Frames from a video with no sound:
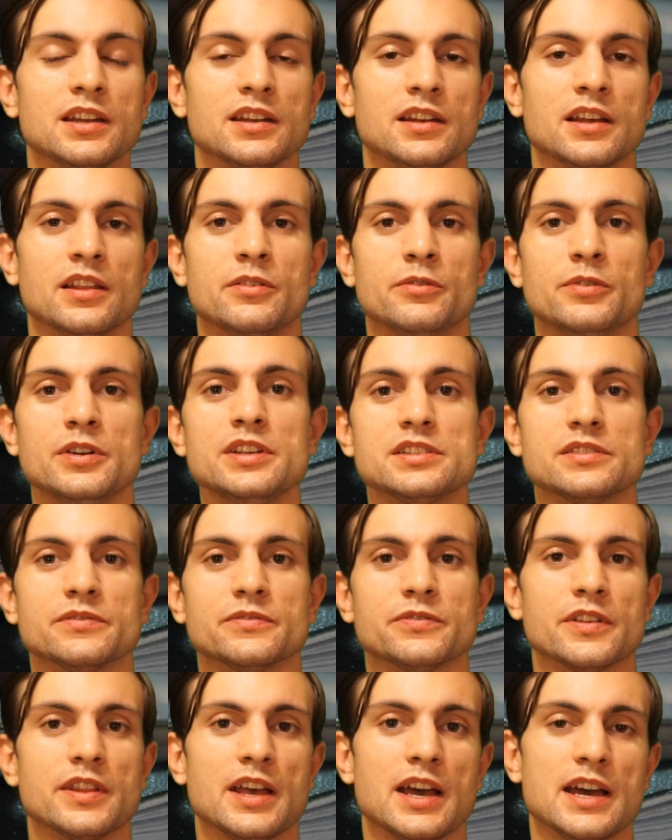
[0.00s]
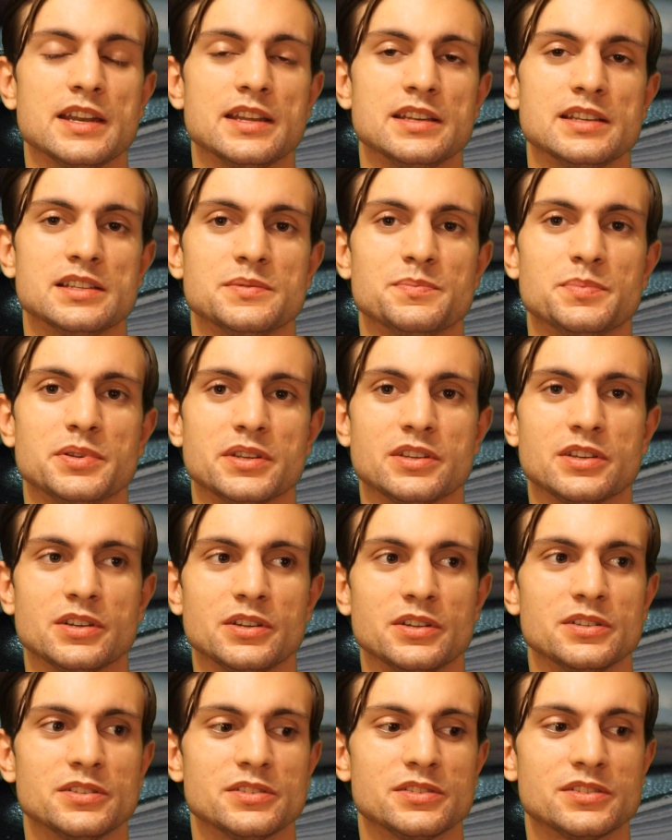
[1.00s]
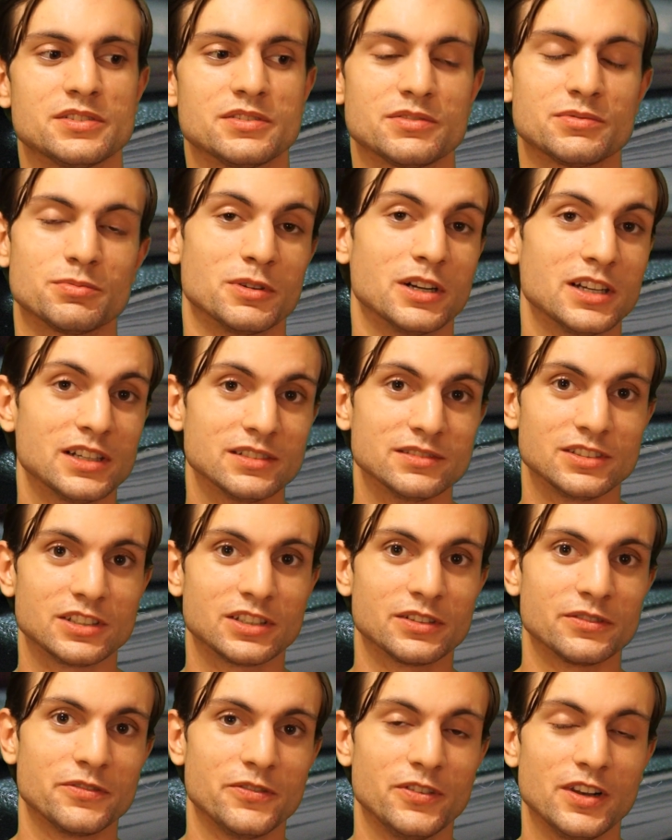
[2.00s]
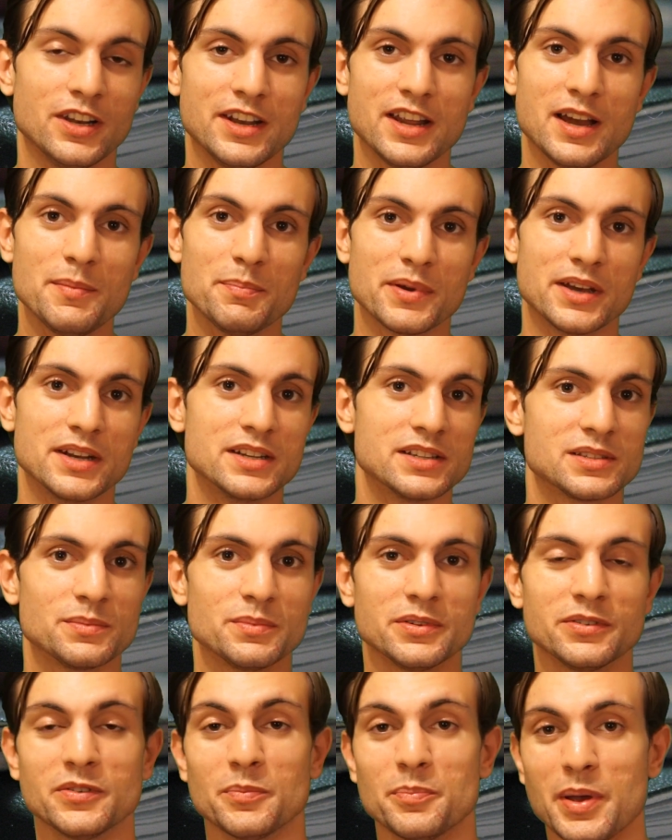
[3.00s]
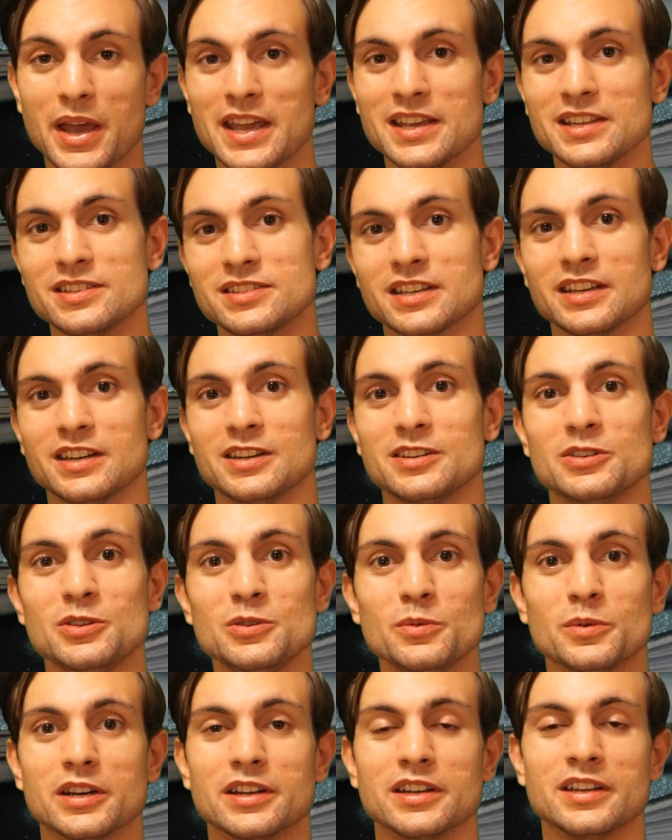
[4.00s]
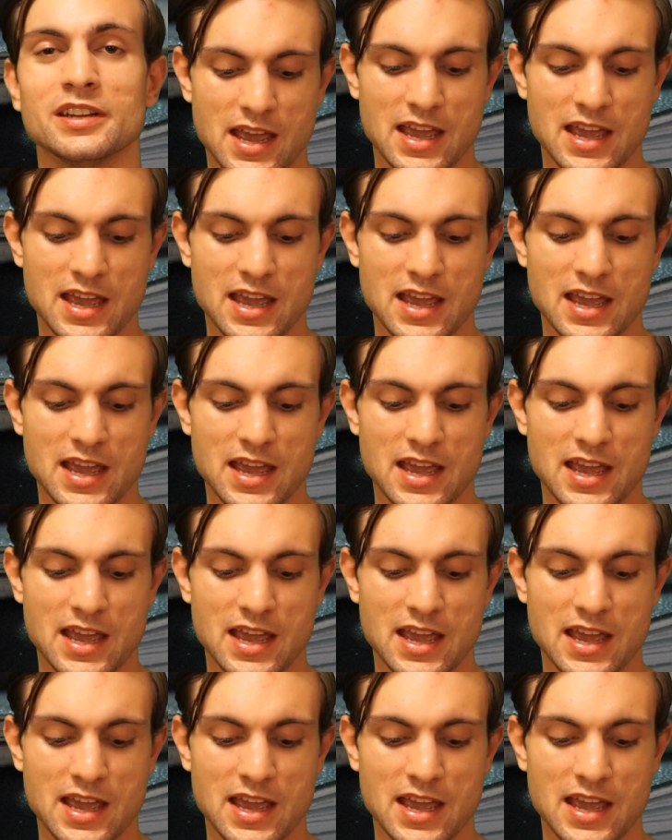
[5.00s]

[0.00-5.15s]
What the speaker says: Now the reason for that is because, well, you can fill it up and it's a bit of a pain to get a new one.